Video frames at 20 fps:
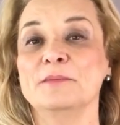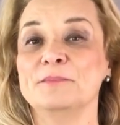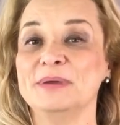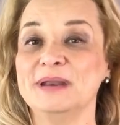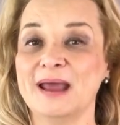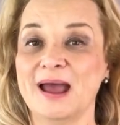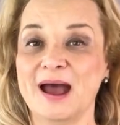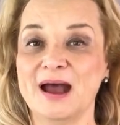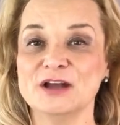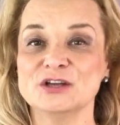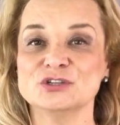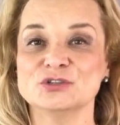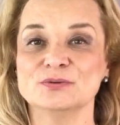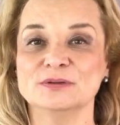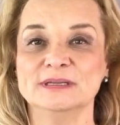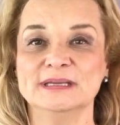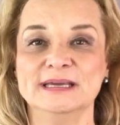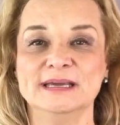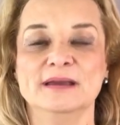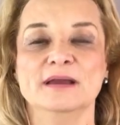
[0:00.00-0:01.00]
But
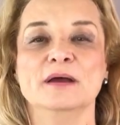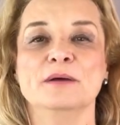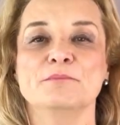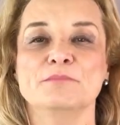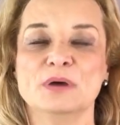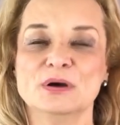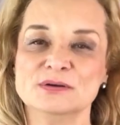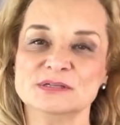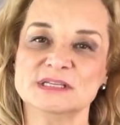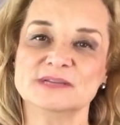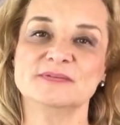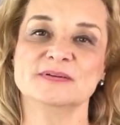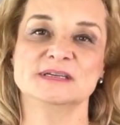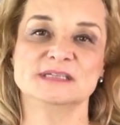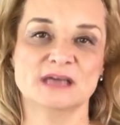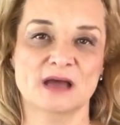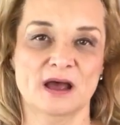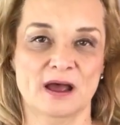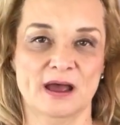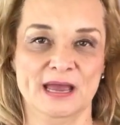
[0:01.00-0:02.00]
actually, most of the
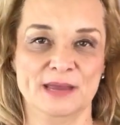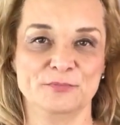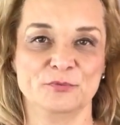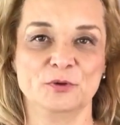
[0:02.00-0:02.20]
time